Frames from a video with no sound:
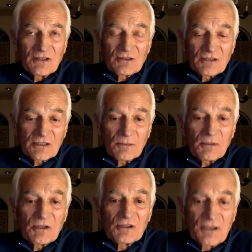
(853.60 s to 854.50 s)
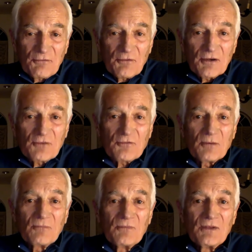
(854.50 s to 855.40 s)
is a little bit different
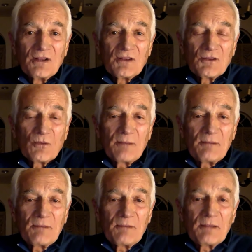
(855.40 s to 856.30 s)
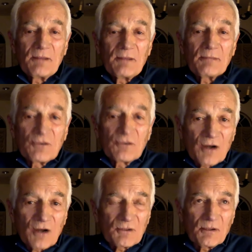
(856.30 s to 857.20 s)
from the way people have
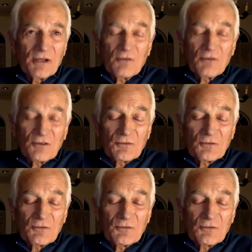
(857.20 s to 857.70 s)
been taught to play.